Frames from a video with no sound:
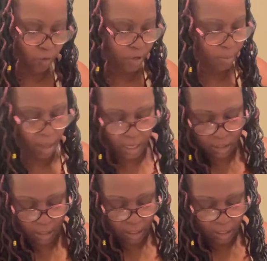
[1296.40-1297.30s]

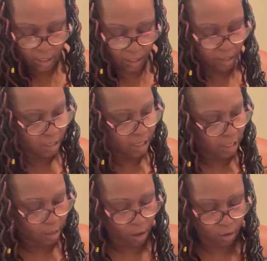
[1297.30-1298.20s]
epoxy, it'll get
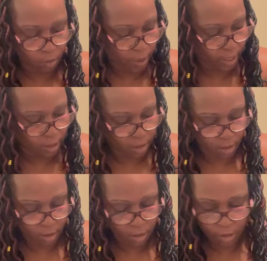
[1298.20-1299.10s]
it all the way.
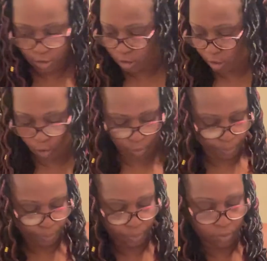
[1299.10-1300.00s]

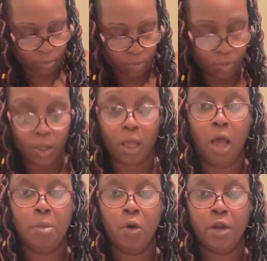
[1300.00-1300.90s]
So,
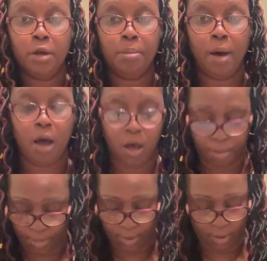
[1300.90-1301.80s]
I'm going to pop